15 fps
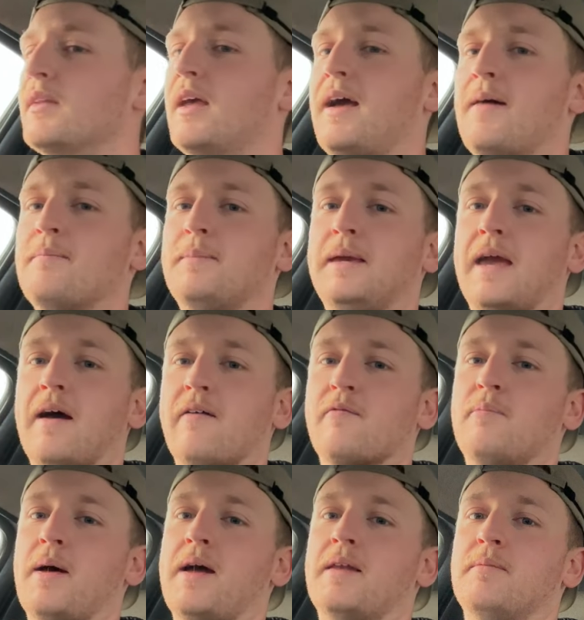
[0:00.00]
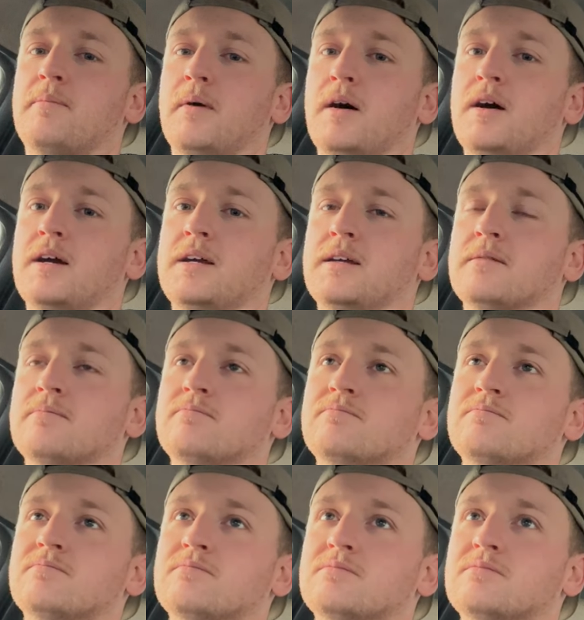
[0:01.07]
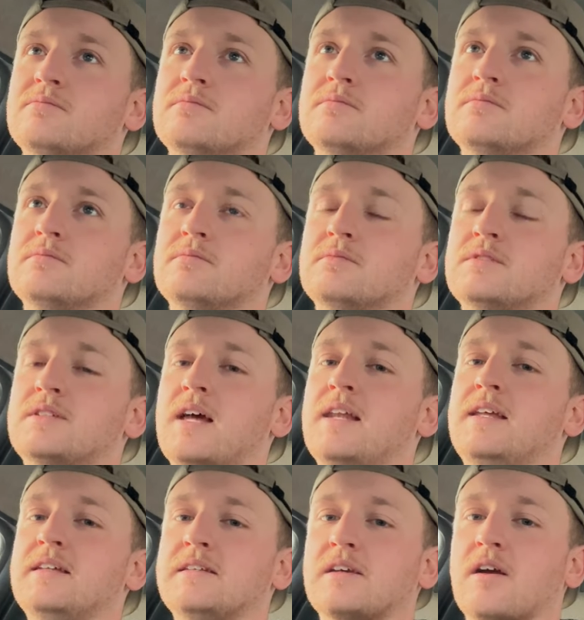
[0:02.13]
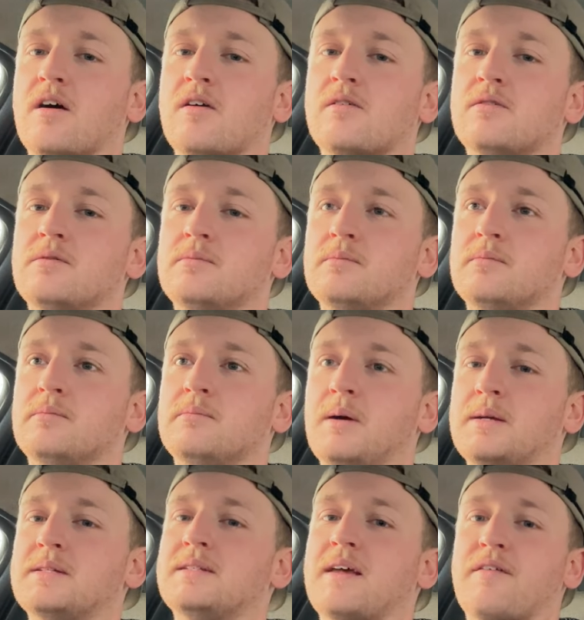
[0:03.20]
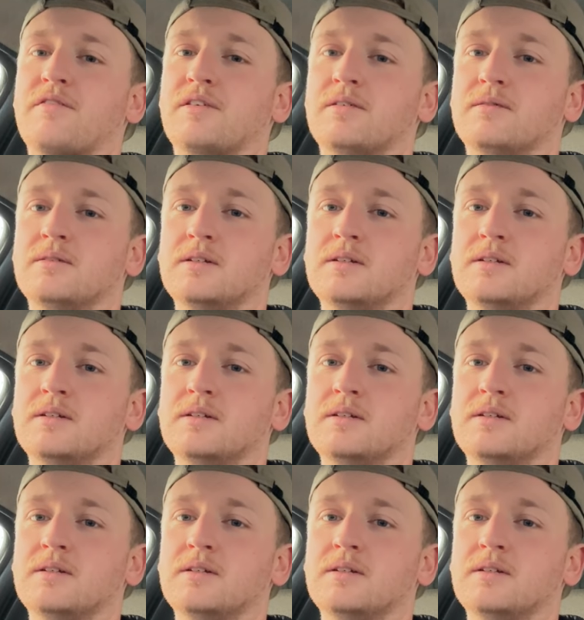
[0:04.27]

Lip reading: and be out of bed by, set an easy goal, by 7.